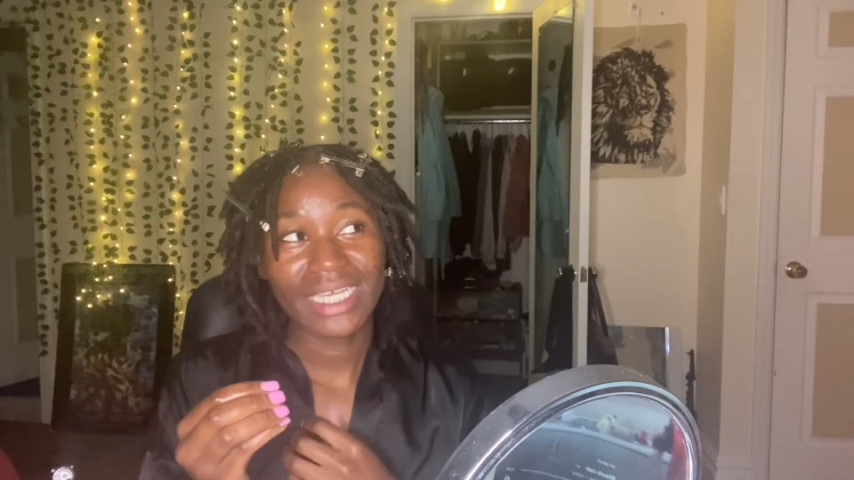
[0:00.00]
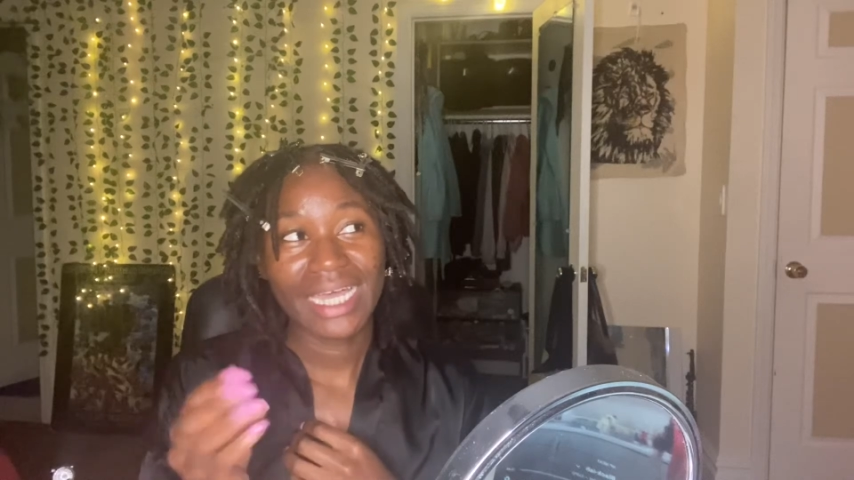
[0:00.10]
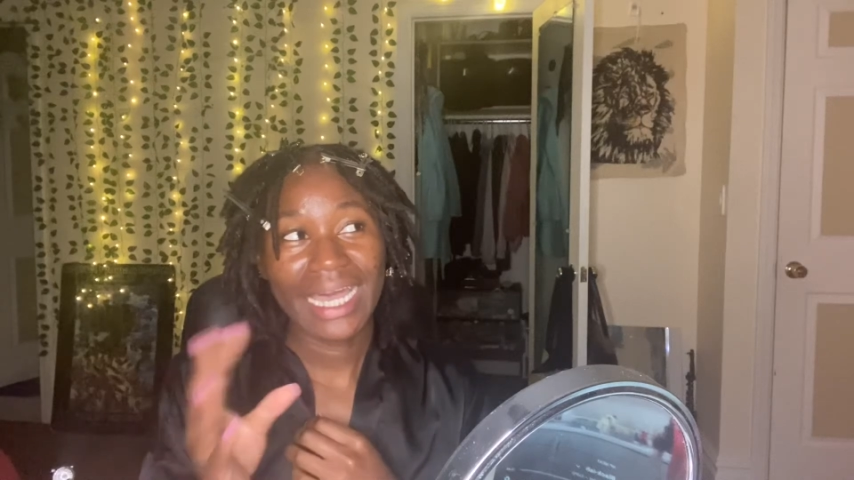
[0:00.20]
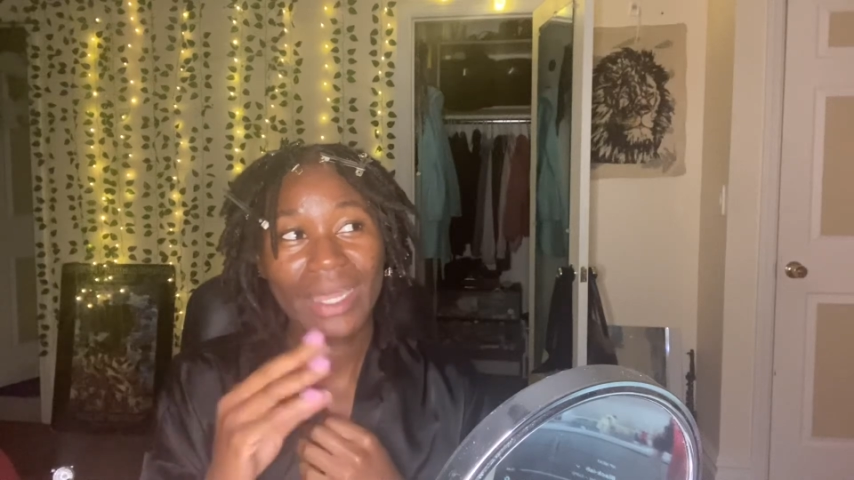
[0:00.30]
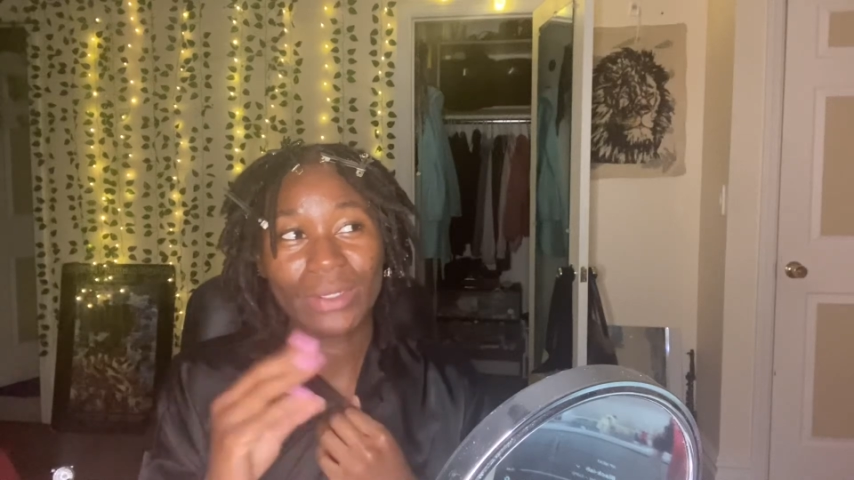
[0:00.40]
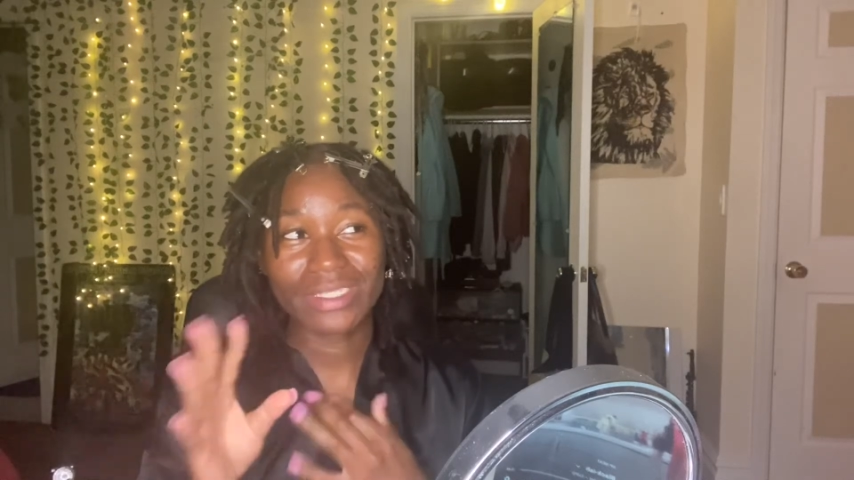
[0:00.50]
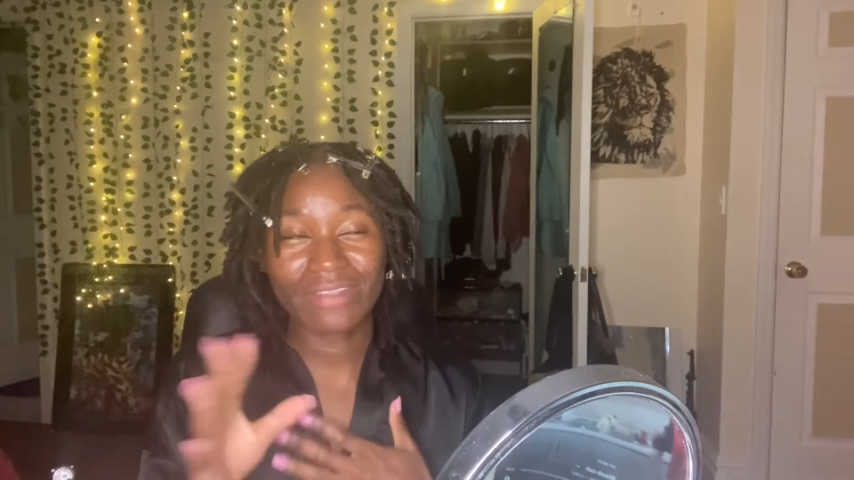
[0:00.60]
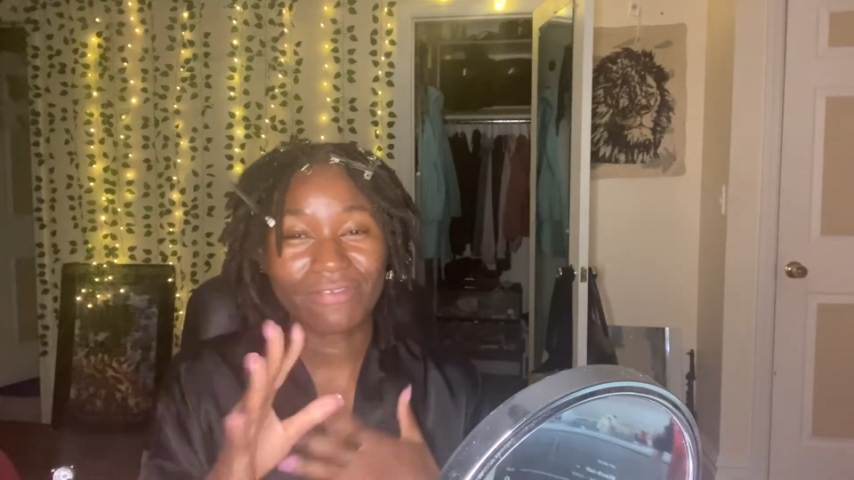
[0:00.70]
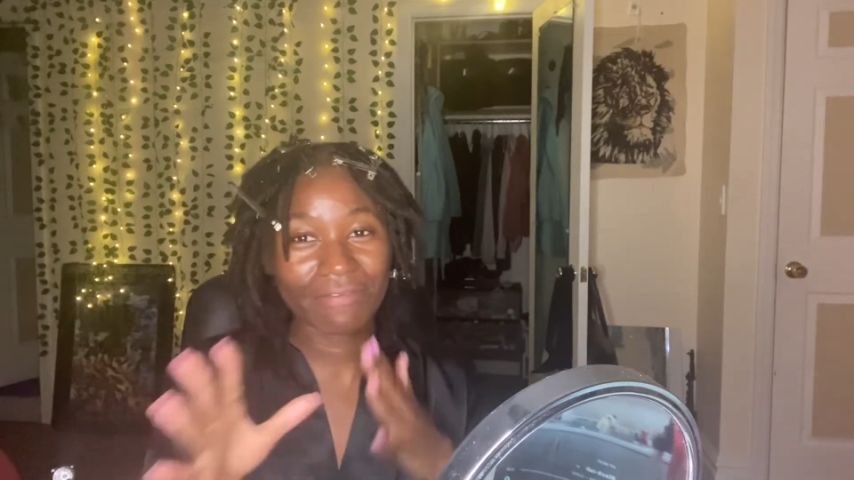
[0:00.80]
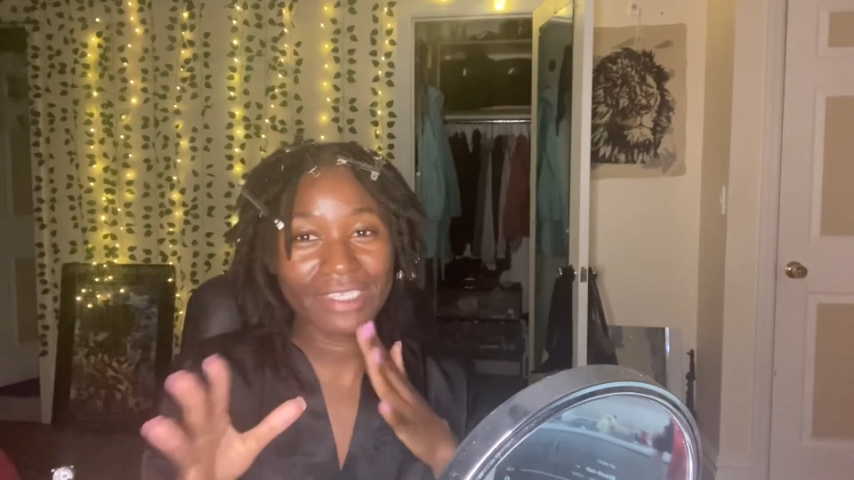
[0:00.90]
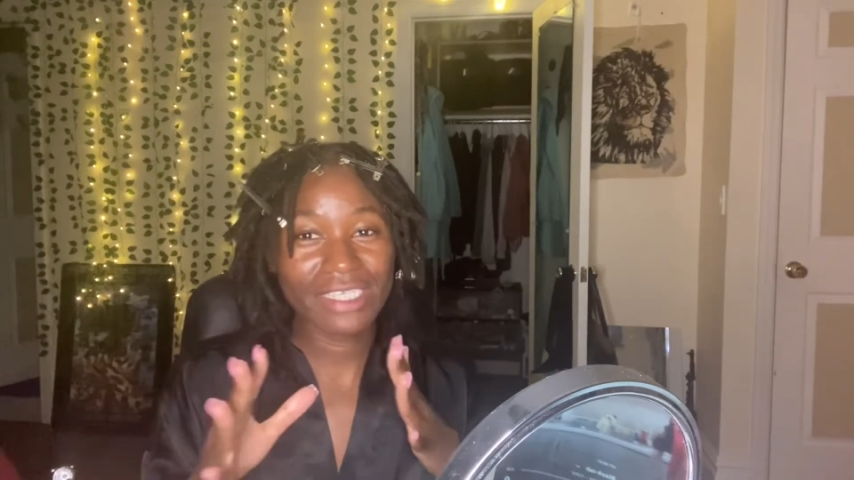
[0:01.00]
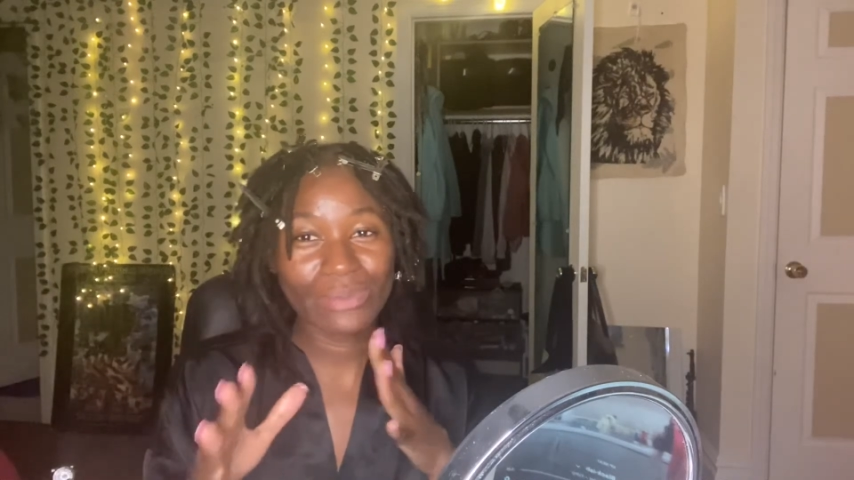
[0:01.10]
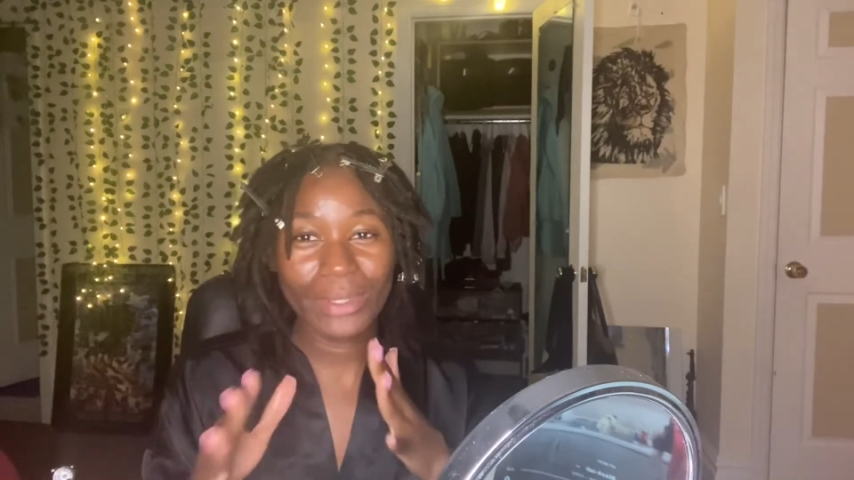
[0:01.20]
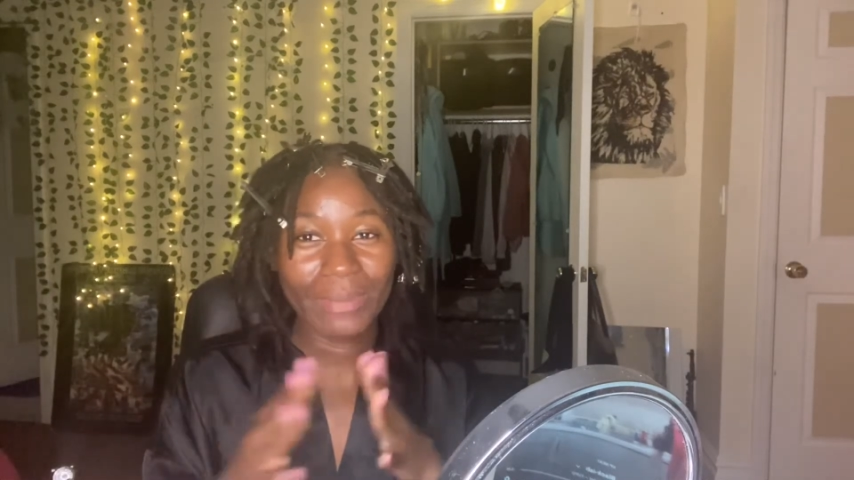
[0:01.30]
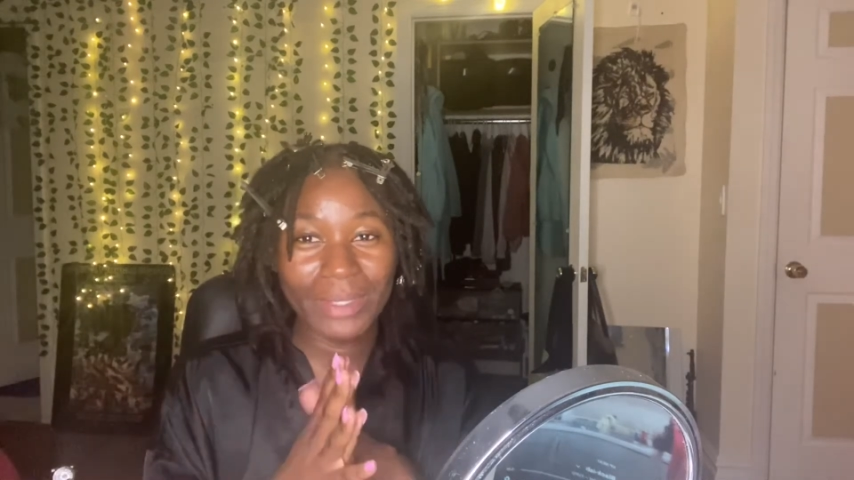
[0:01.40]
hours and
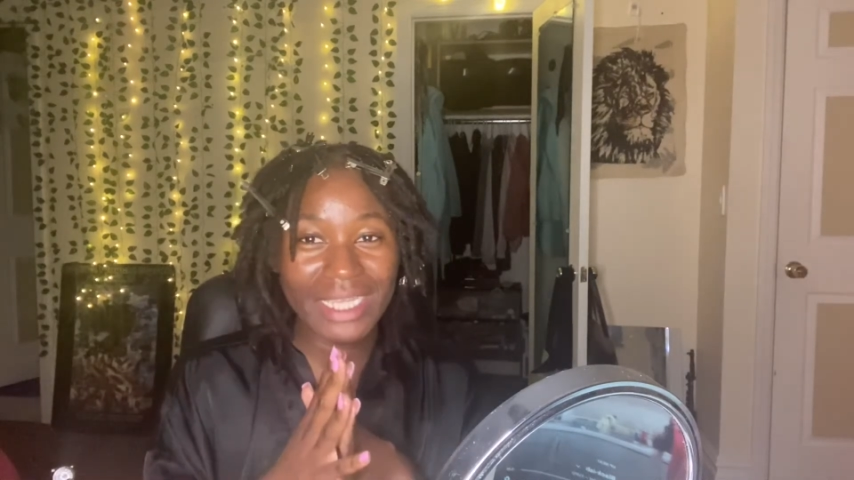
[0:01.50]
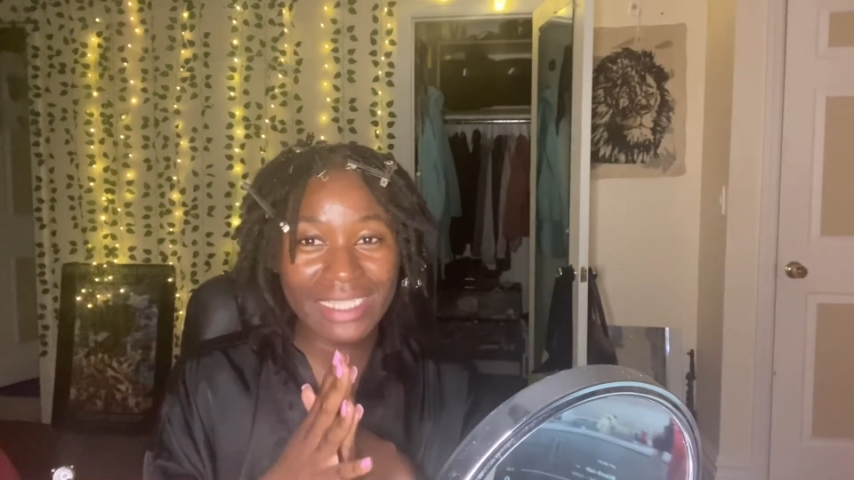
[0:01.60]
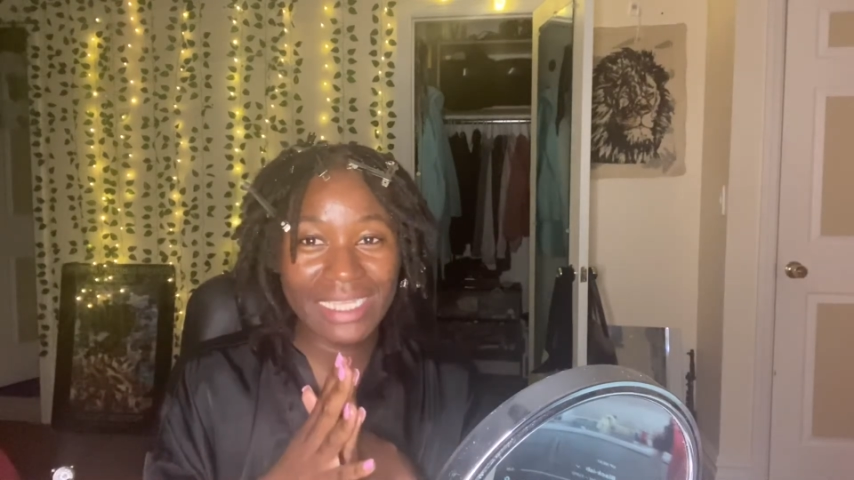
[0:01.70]
20 minutes,